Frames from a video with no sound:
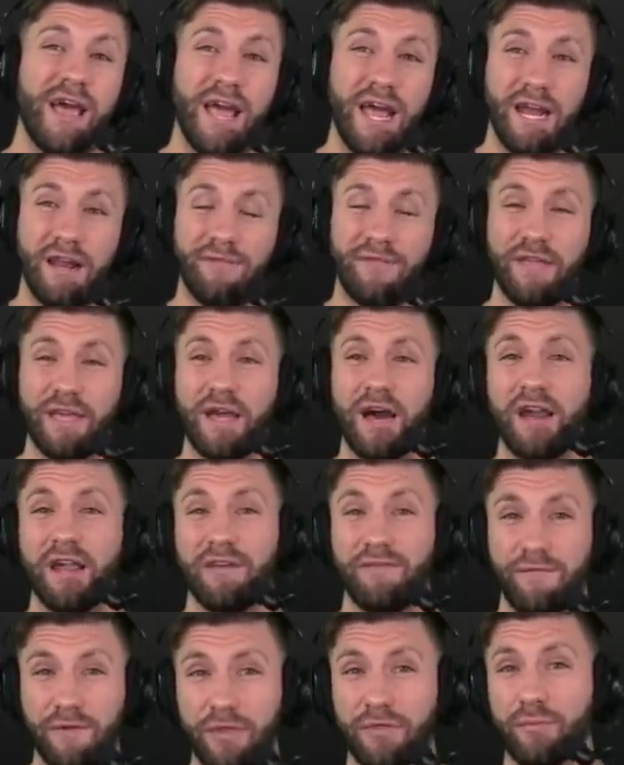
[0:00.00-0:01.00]
and if they got
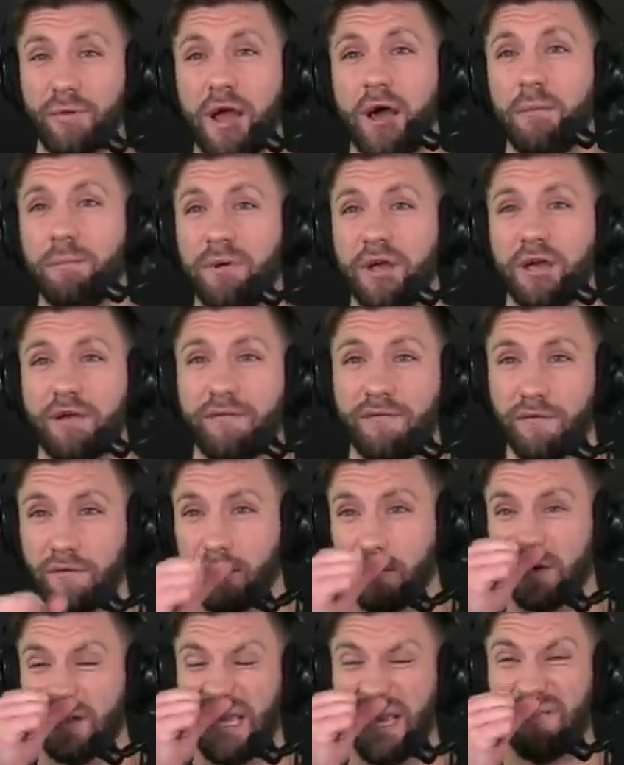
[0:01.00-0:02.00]
a fifth round pick
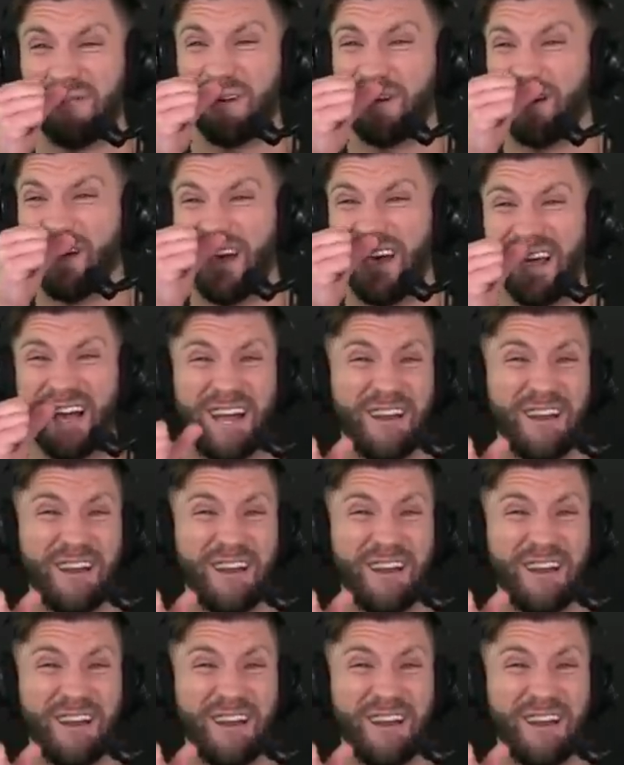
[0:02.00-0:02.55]
for Damon Arnette.